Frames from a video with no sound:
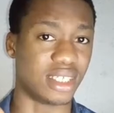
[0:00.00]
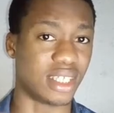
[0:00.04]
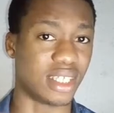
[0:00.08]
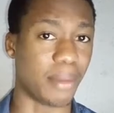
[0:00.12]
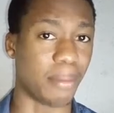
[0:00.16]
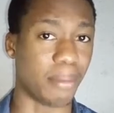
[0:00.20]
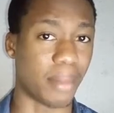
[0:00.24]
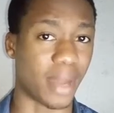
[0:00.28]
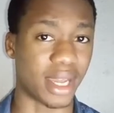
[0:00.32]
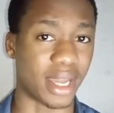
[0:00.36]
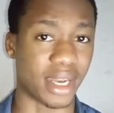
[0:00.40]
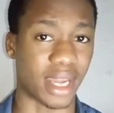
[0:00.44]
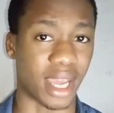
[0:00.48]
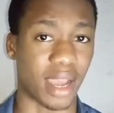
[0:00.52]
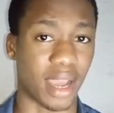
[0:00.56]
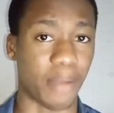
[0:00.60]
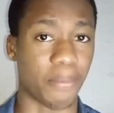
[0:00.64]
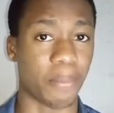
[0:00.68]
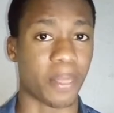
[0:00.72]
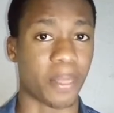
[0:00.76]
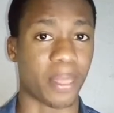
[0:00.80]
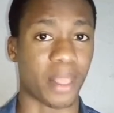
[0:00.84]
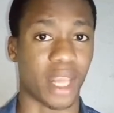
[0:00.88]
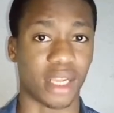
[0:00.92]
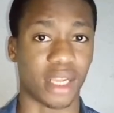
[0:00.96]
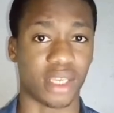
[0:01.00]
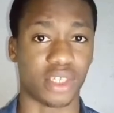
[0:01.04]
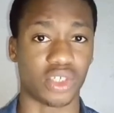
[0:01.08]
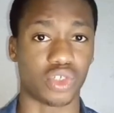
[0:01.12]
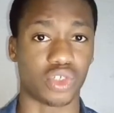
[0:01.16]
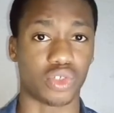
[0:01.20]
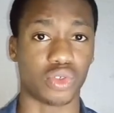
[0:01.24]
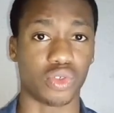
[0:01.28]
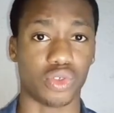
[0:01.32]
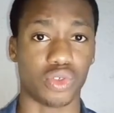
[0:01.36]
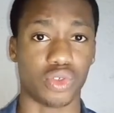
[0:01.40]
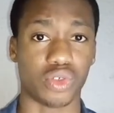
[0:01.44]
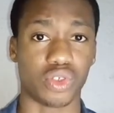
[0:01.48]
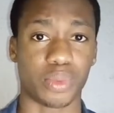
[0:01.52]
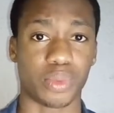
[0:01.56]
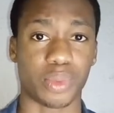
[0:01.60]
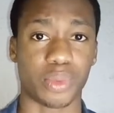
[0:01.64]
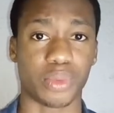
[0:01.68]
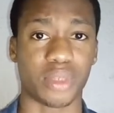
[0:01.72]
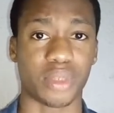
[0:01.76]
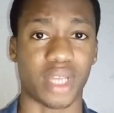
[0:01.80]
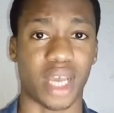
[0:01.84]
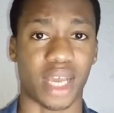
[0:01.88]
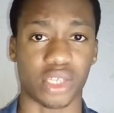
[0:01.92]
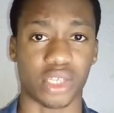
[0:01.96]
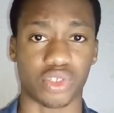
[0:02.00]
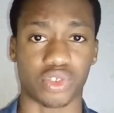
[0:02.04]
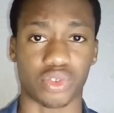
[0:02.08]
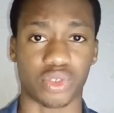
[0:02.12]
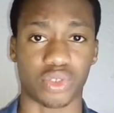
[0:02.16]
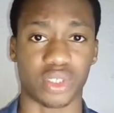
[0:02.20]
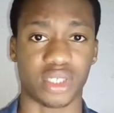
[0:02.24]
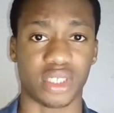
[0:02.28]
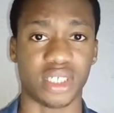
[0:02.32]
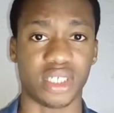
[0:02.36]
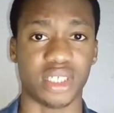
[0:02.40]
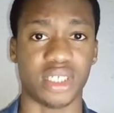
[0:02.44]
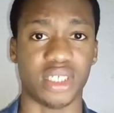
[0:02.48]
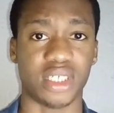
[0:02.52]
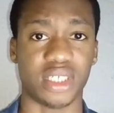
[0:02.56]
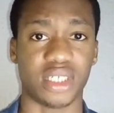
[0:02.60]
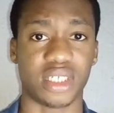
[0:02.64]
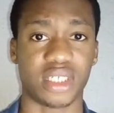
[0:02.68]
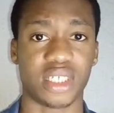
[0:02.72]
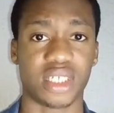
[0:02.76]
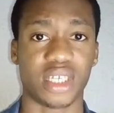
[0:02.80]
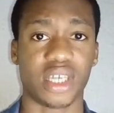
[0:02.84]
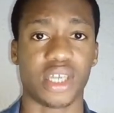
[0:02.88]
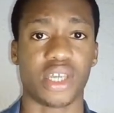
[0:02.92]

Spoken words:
same manner, at least. So those people that should see it,